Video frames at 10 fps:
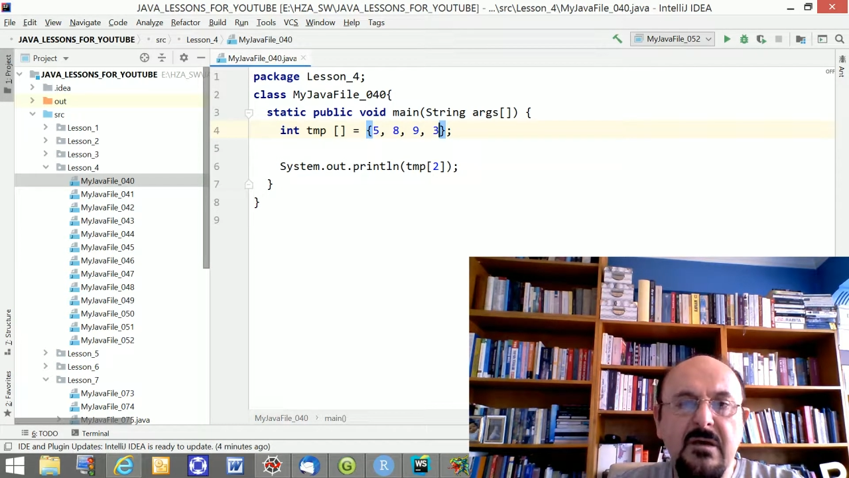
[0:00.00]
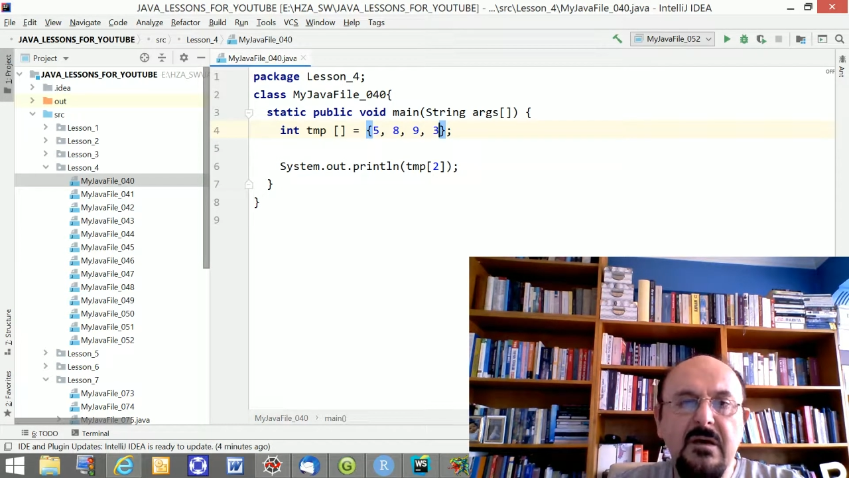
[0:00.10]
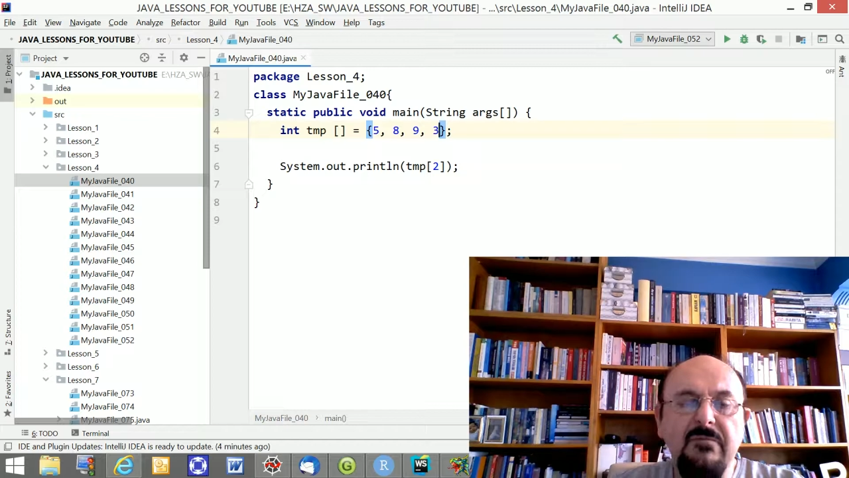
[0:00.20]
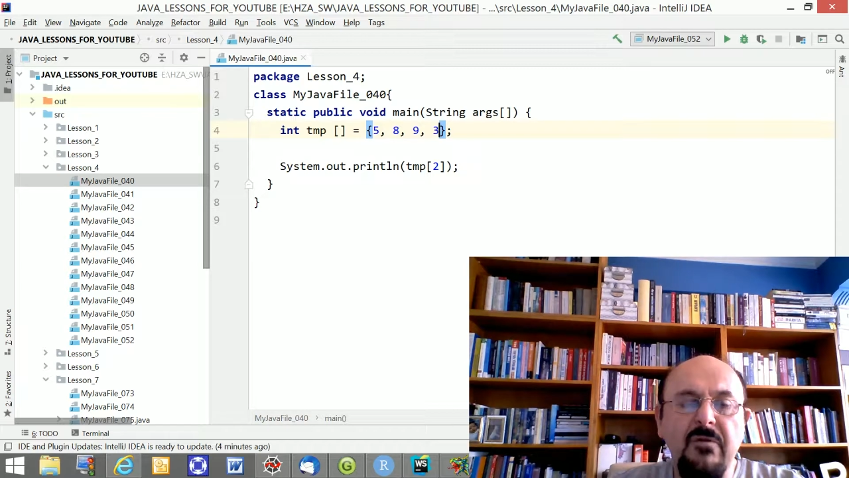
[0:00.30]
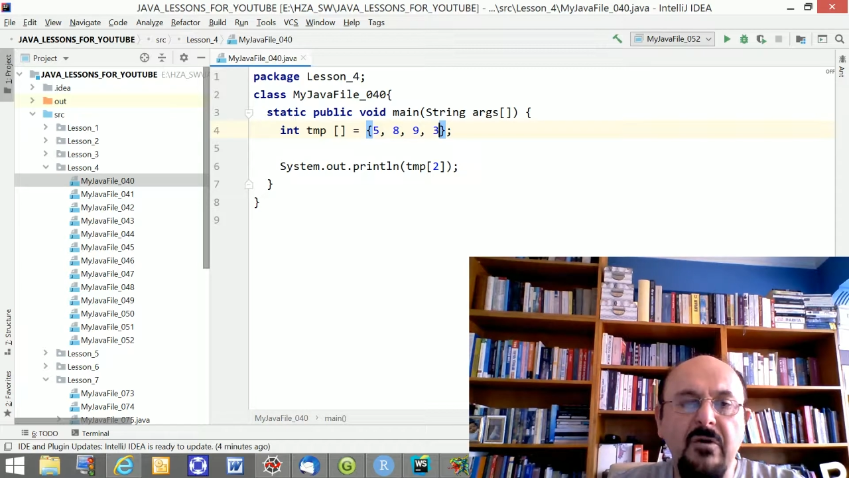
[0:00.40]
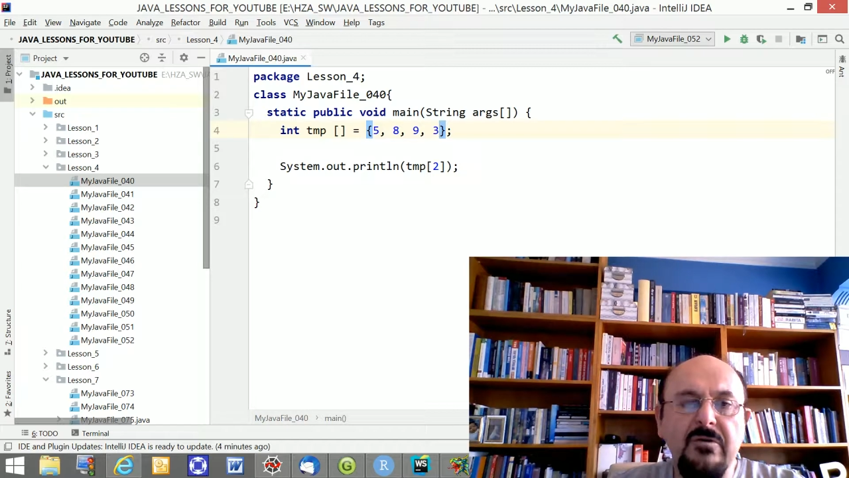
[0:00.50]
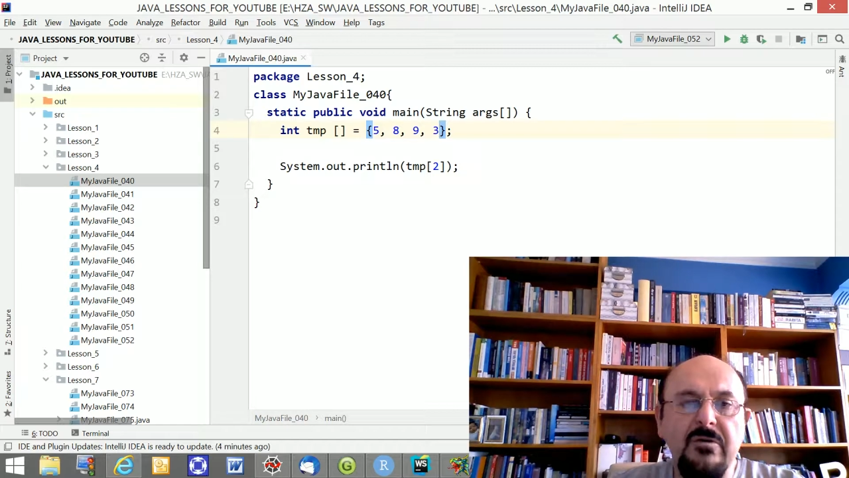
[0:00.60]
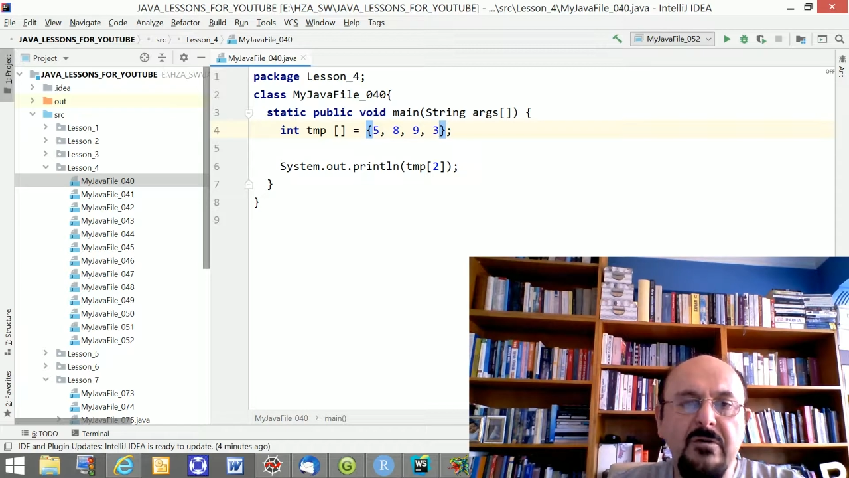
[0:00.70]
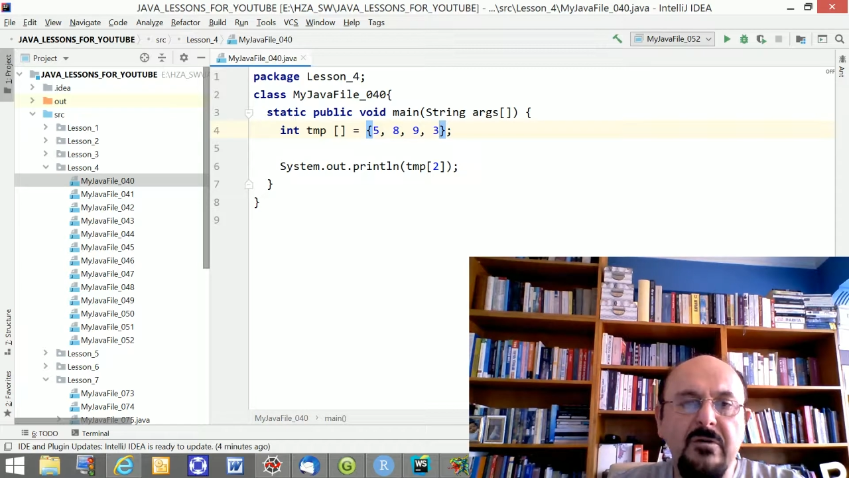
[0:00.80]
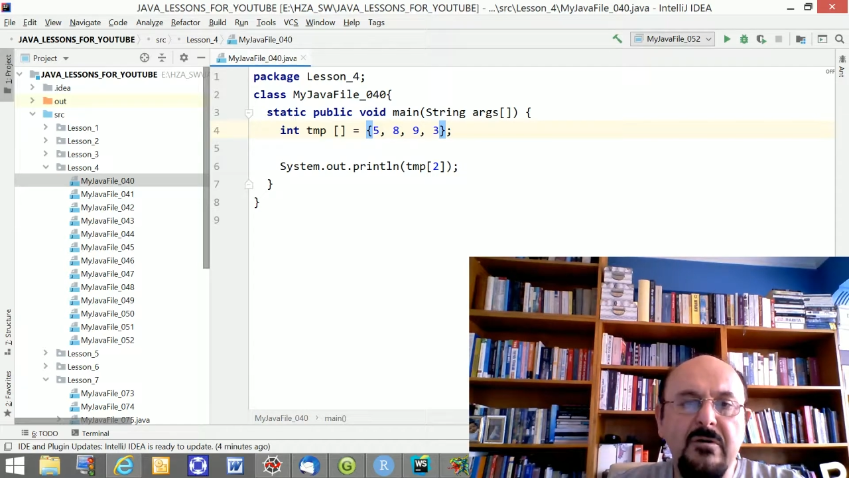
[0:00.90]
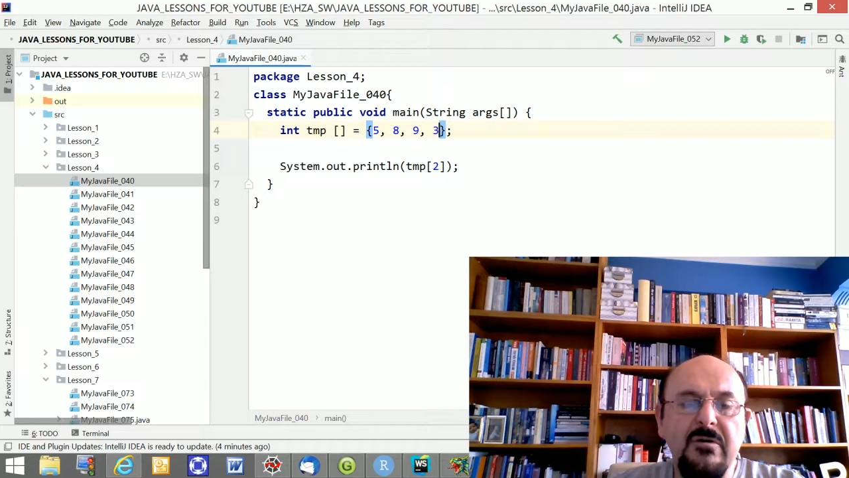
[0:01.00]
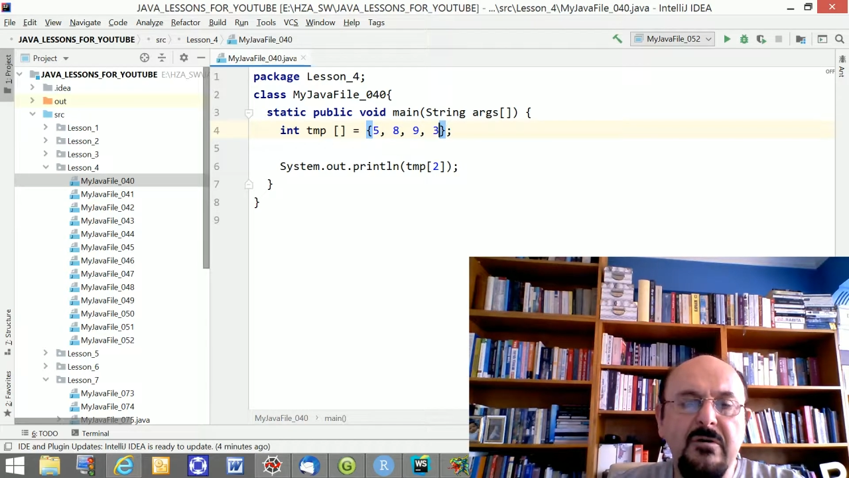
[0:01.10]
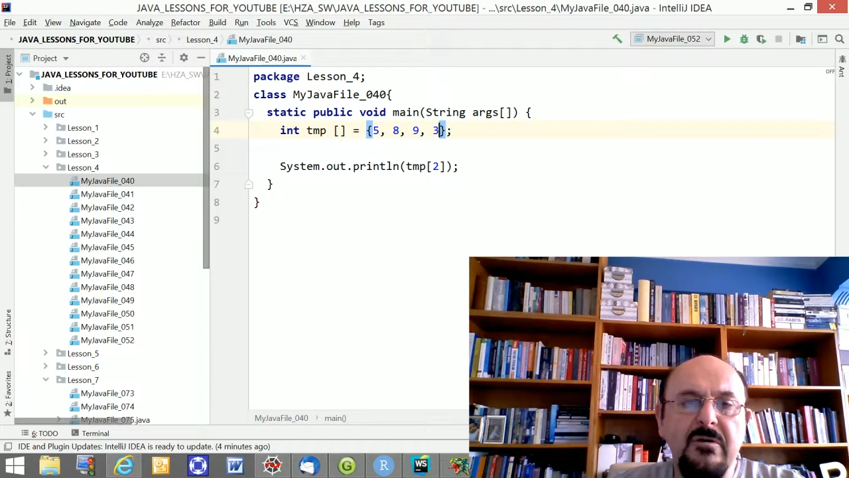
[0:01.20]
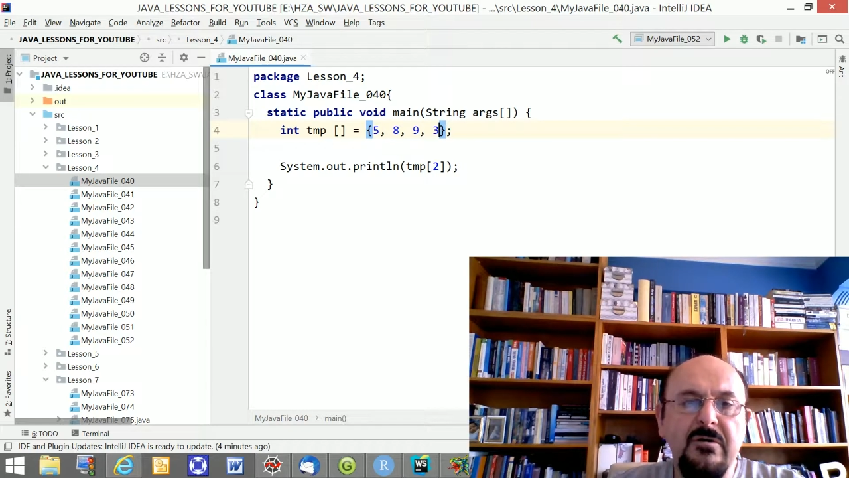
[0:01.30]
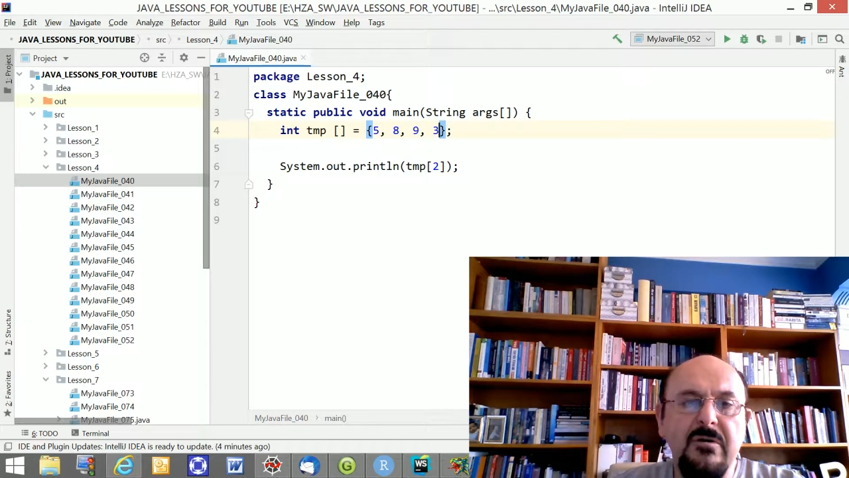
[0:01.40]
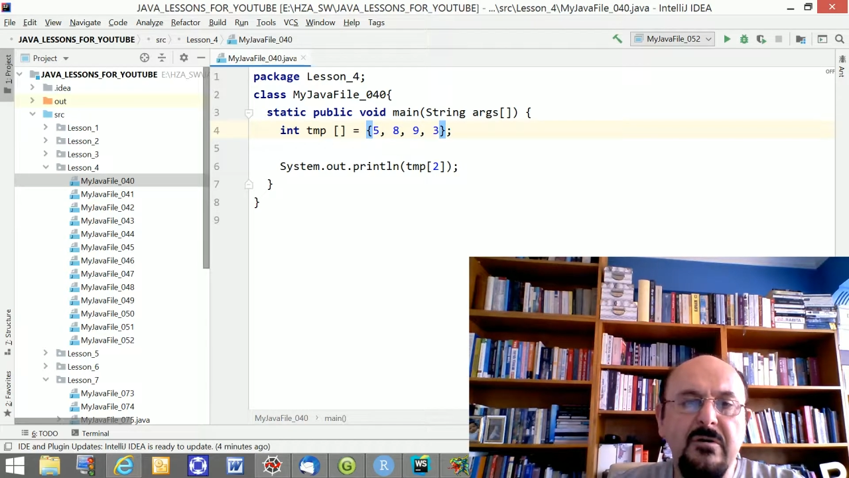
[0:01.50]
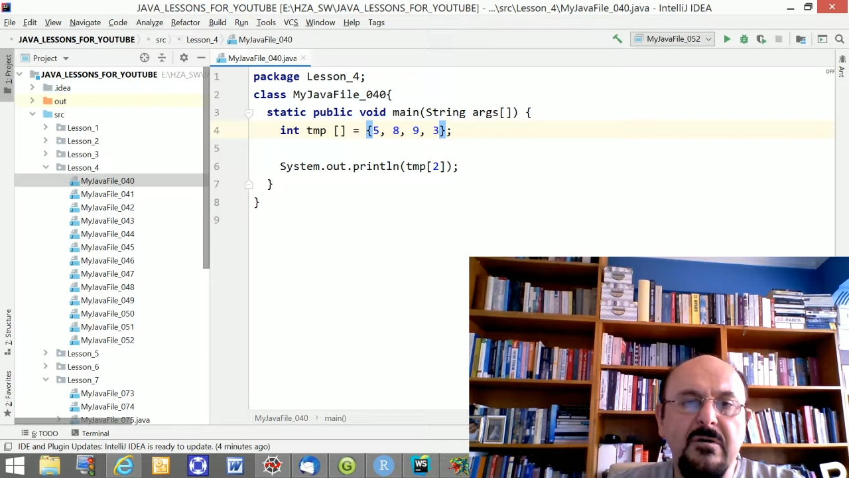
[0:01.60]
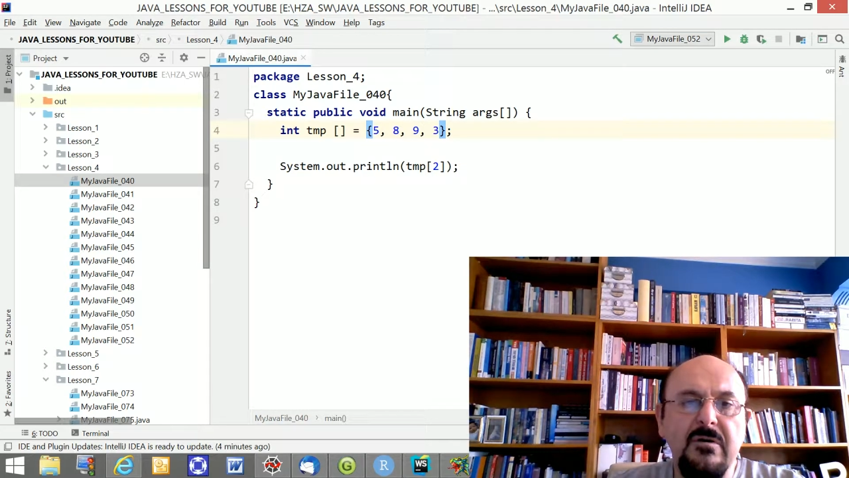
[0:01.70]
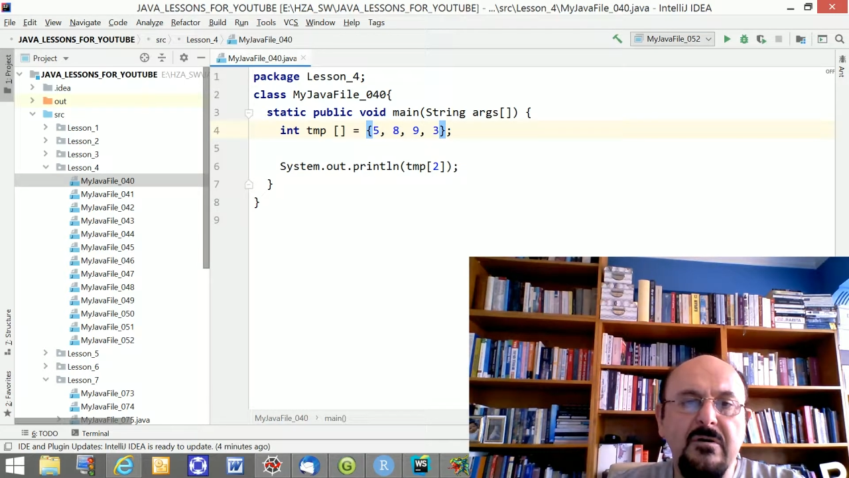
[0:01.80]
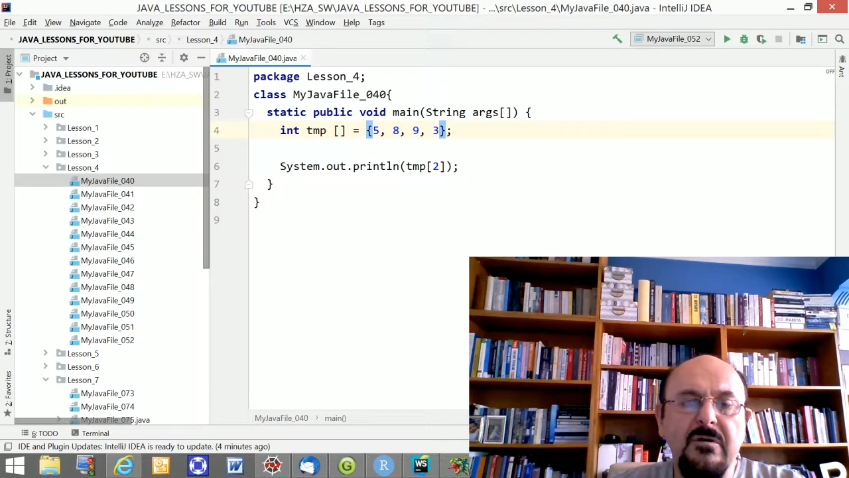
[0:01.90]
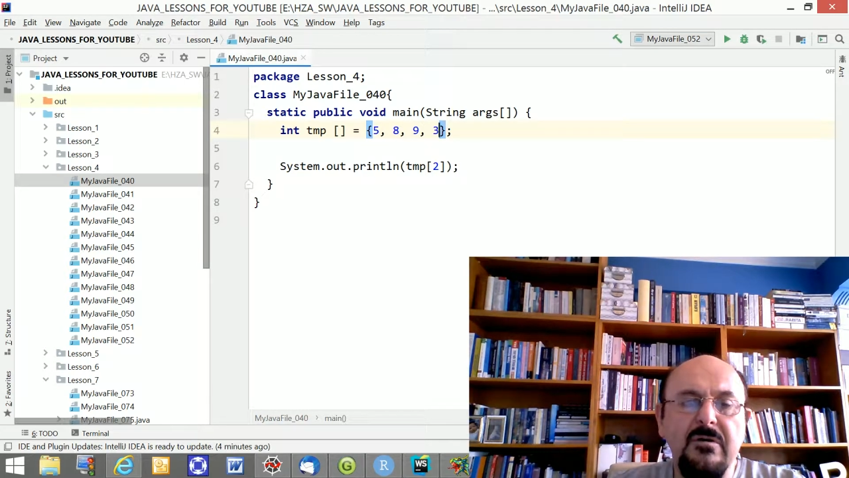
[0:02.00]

4